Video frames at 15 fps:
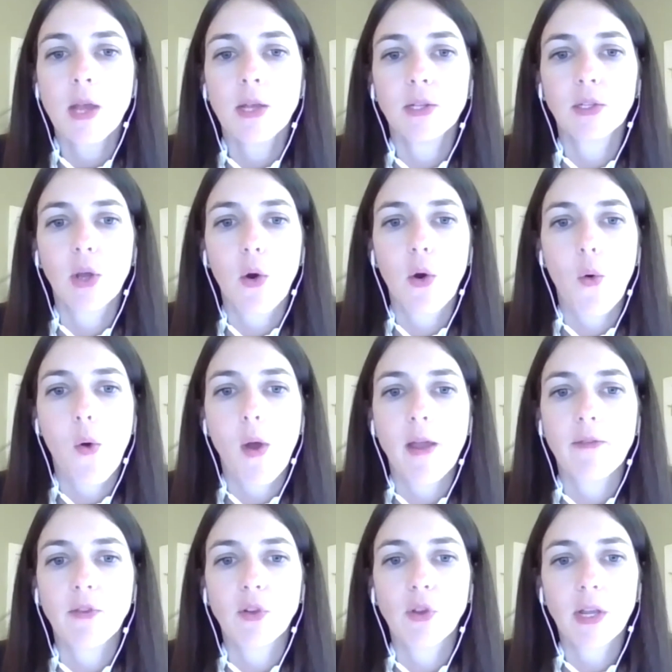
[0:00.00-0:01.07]
So
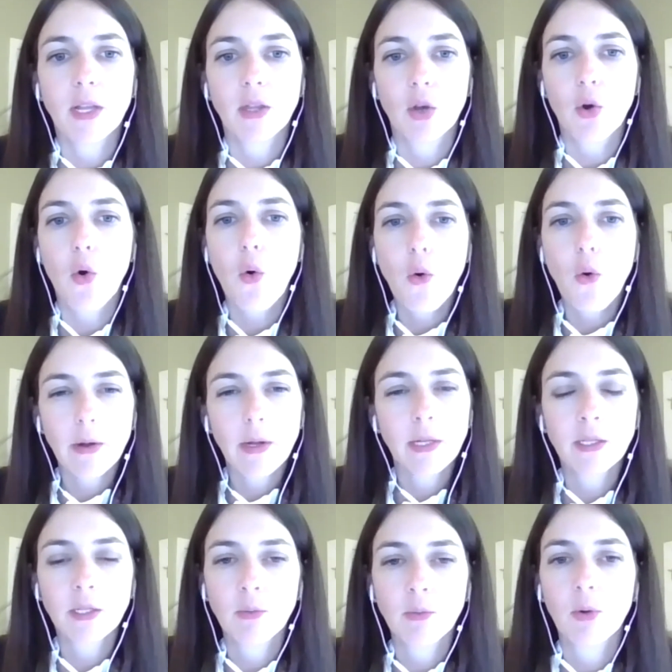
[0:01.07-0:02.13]
if you look at the core
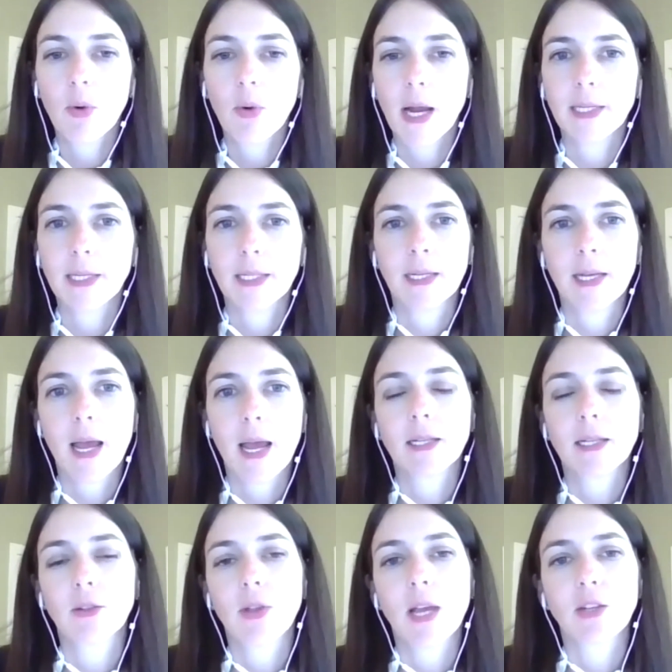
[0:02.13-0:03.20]
consumer price
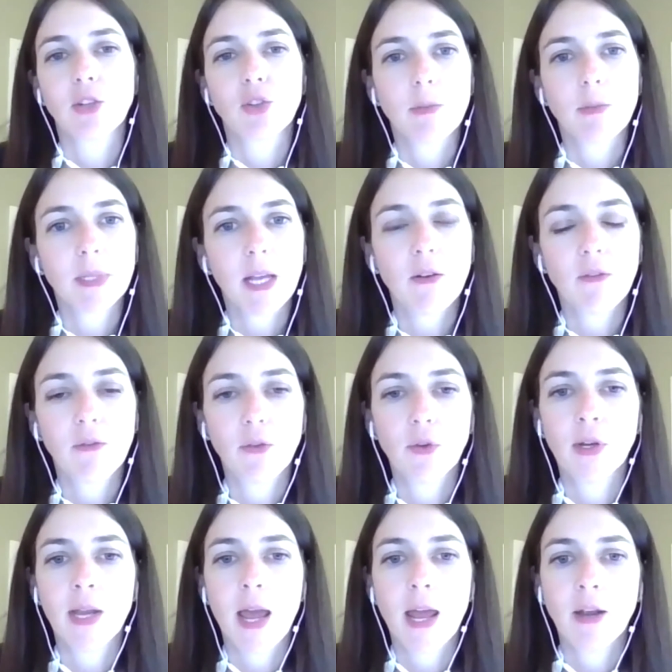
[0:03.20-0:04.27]
index, so that strips out
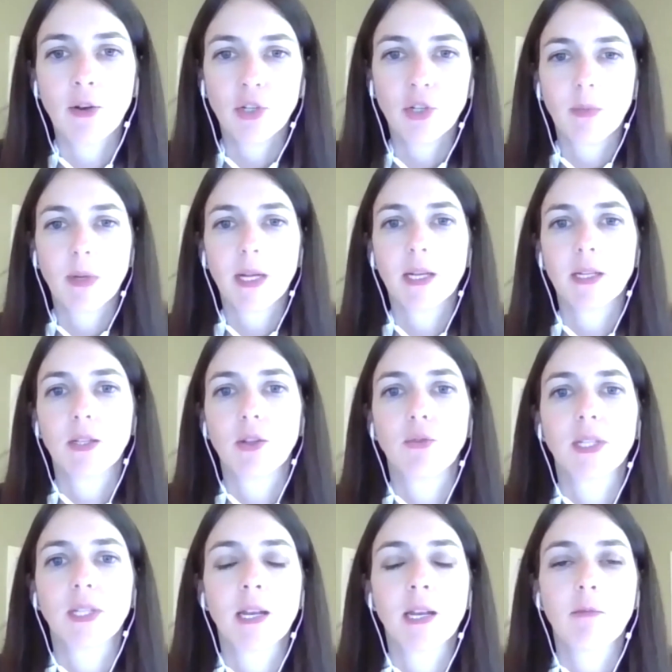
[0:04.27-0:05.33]
food and energy because
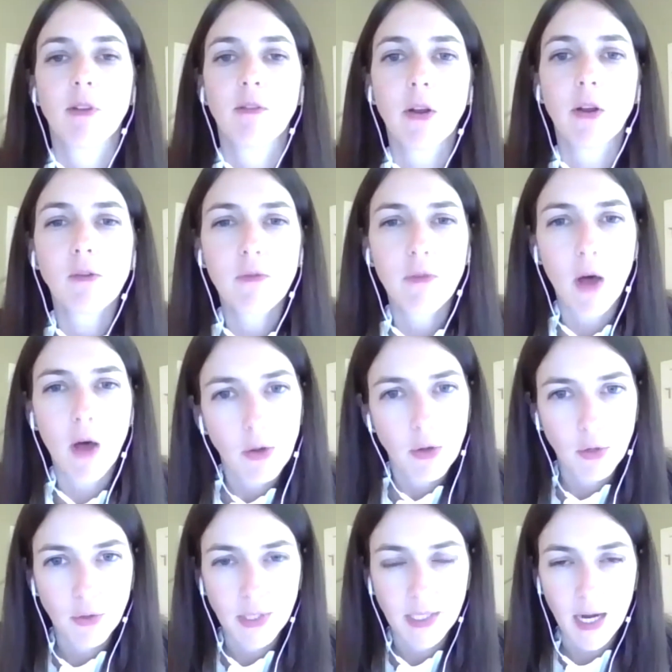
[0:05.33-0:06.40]
those tend to be very
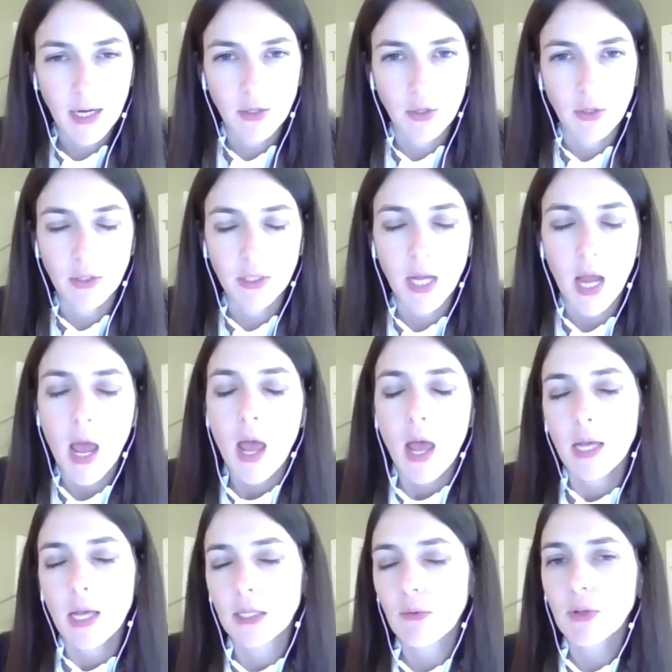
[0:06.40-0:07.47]
volatile sectors,
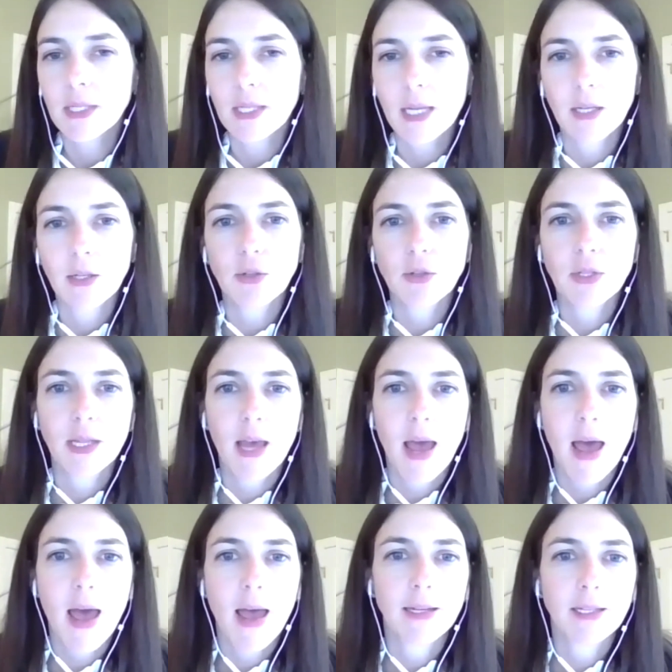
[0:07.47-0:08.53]
as well as sectors
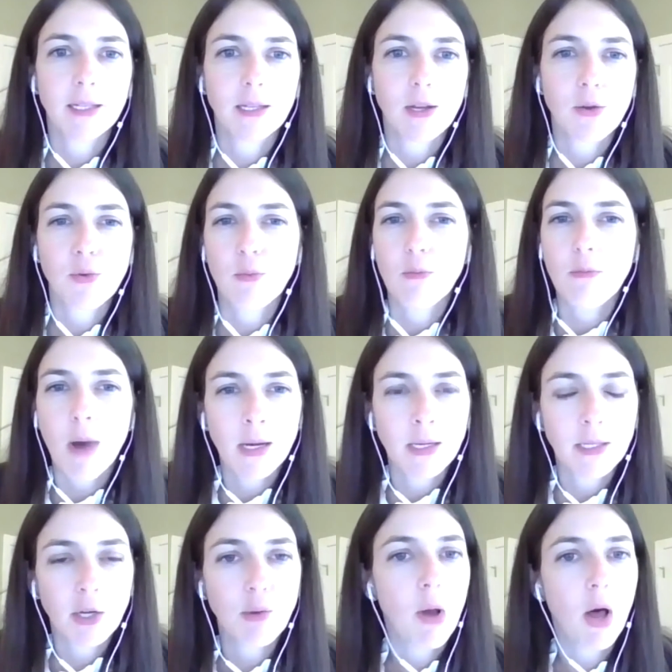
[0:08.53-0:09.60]
that
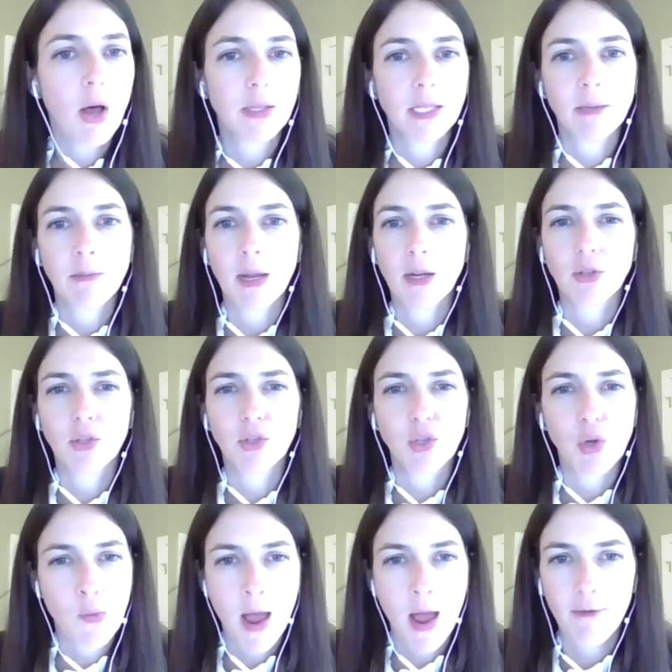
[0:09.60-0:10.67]
monetary policymakers
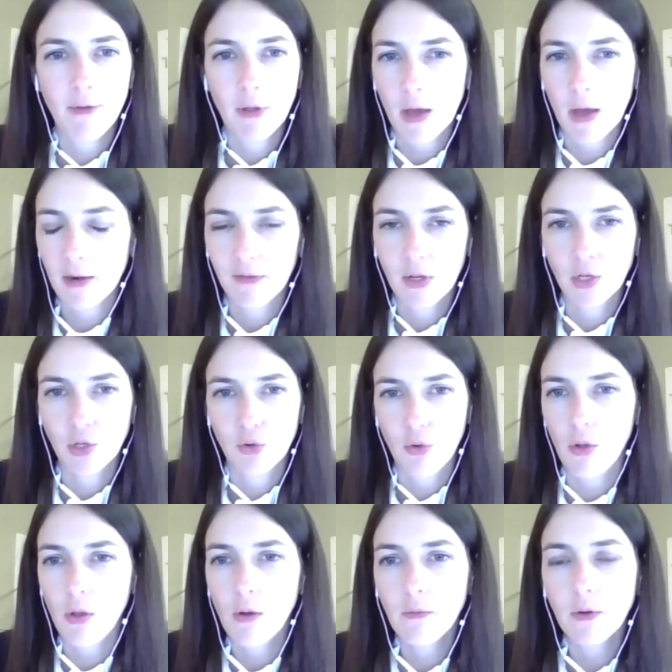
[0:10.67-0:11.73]
don't have a lot of
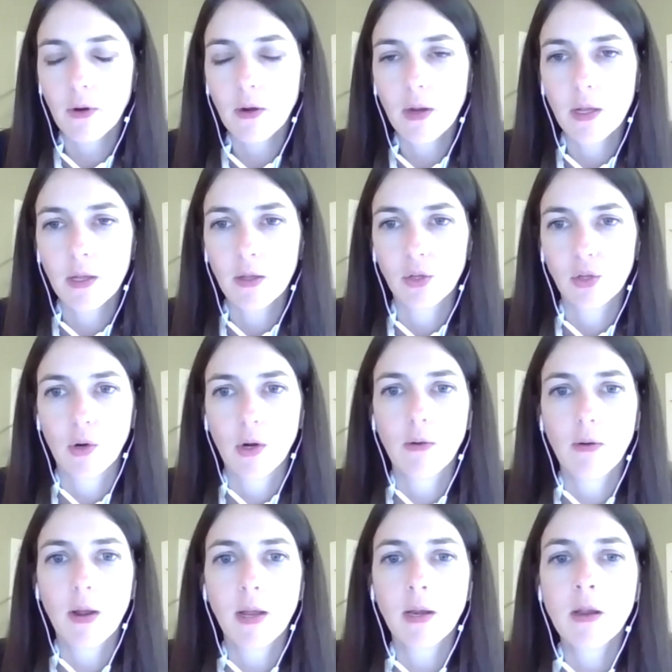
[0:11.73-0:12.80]
control over in the short
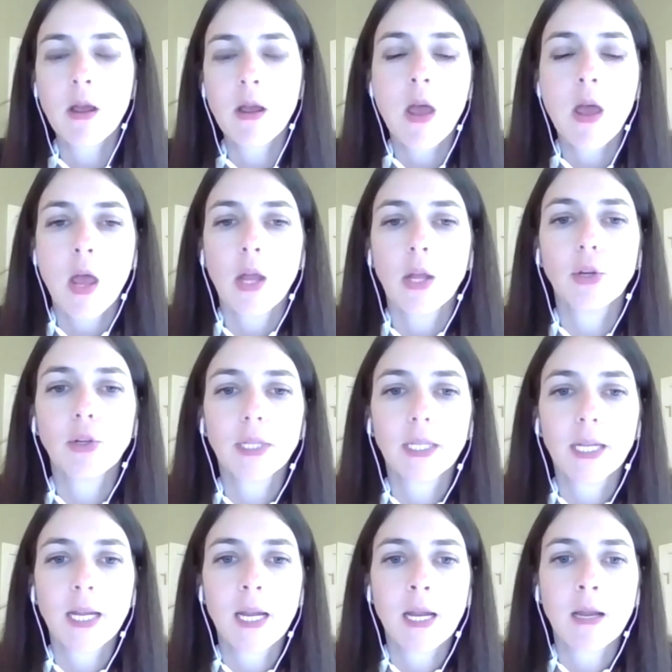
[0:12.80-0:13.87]
run, you're
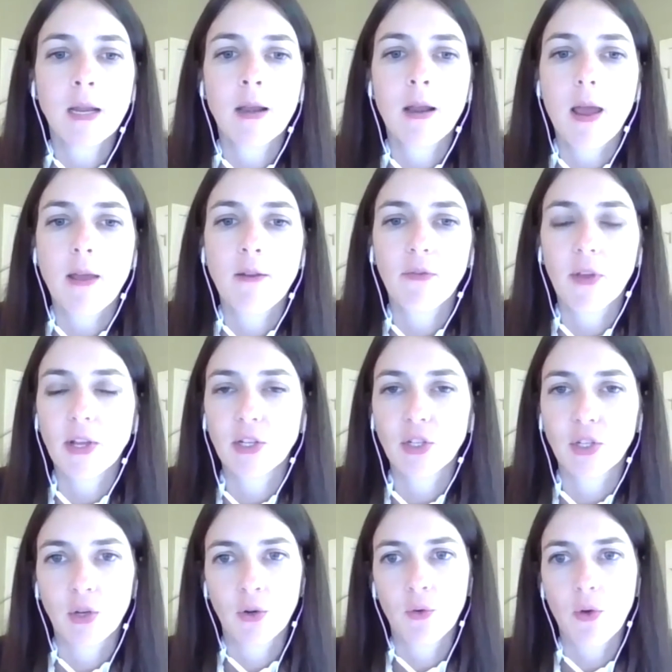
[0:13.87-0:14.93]
seeing
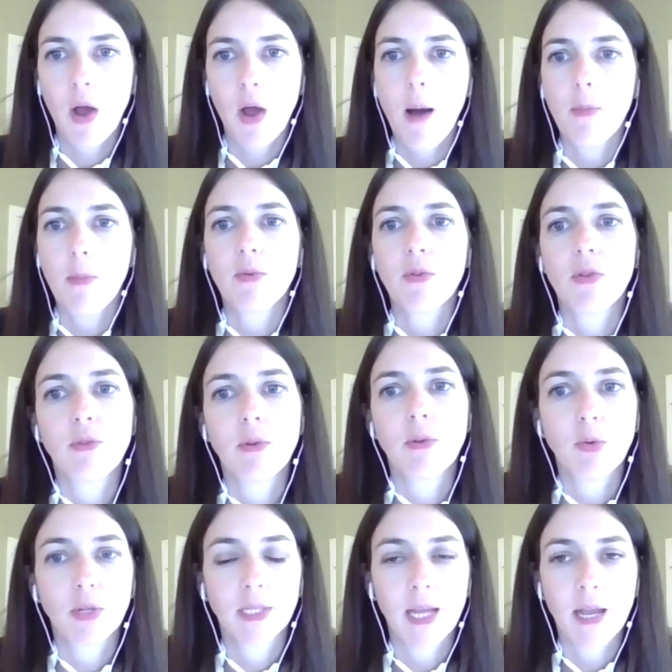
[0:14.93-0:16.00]
inflation up
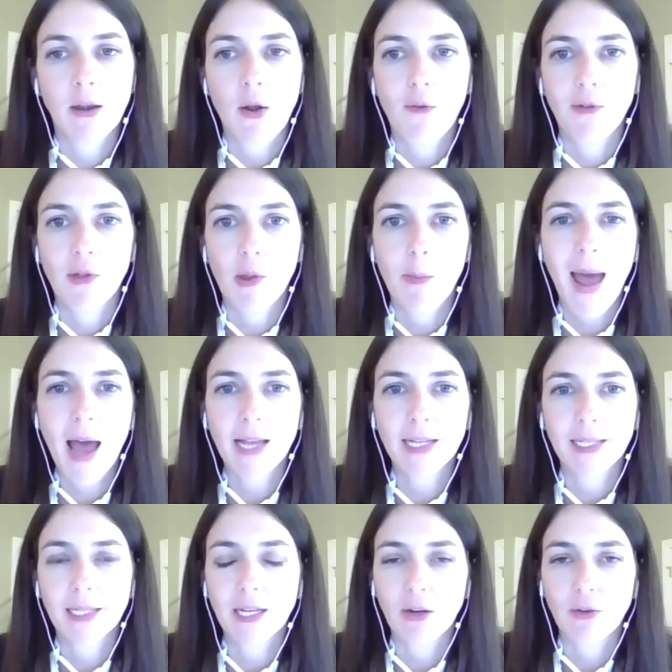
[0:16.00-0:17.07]
3% over the
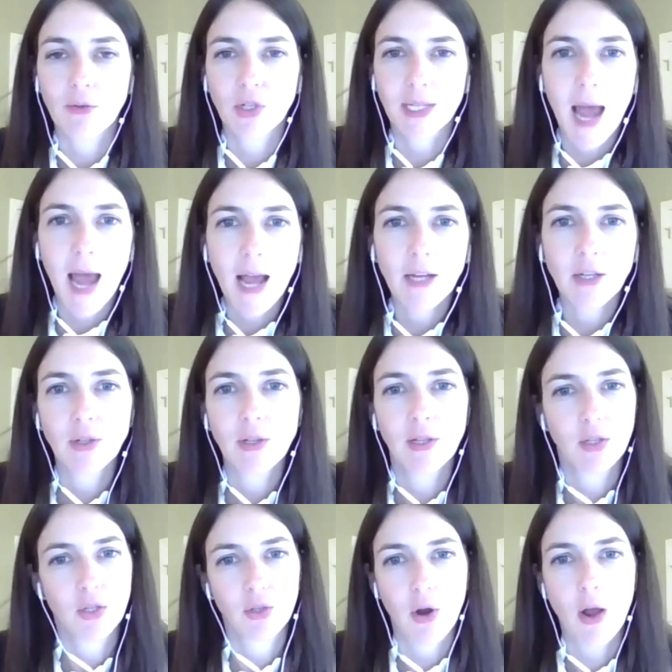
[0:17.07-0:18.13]
past year, which is actually the
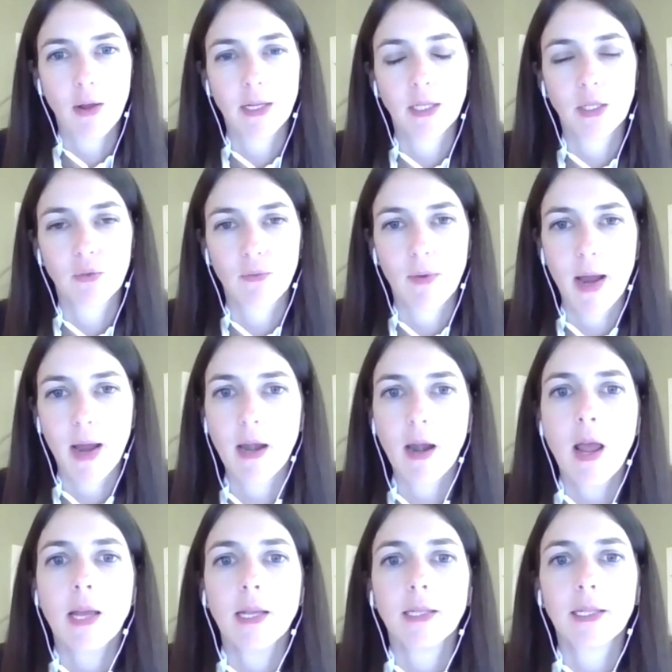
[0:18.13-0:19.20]
strongest rate
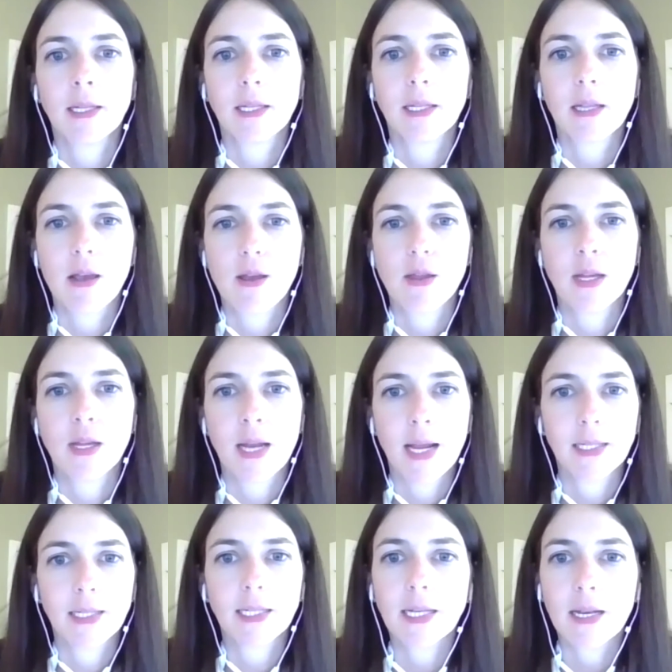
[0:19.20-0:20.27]
since the
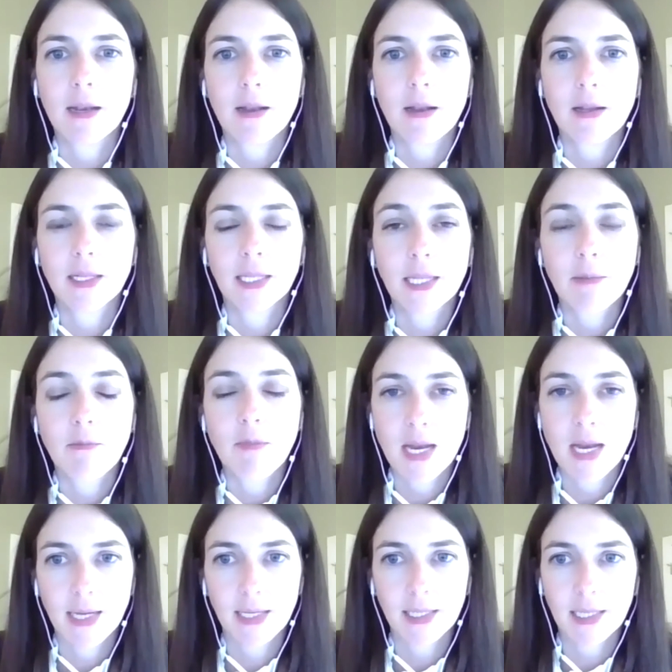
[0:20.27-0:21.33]

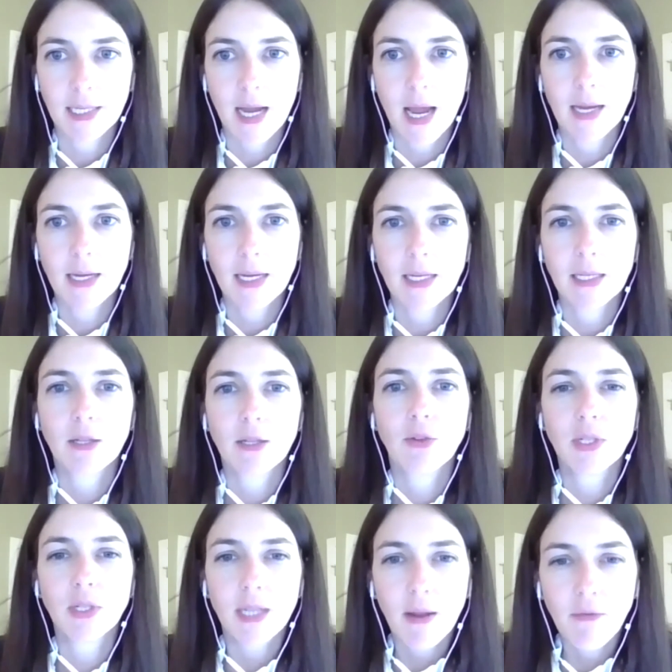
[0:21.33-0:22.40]
mid-1990s. So
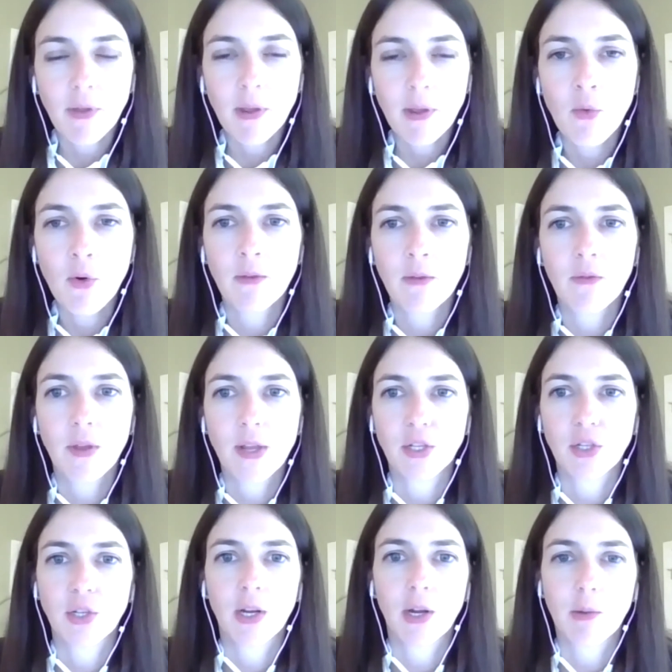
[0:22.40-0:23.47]
there's definitely more
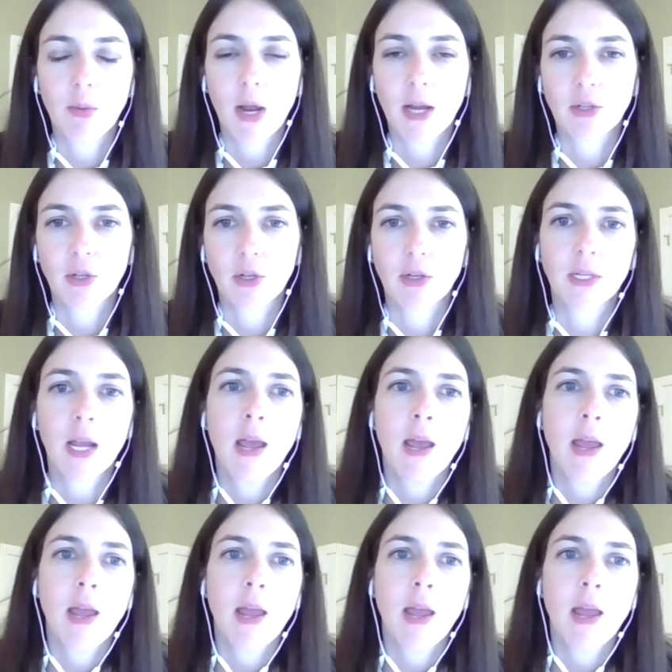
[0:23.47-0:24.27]
inflationary pressures.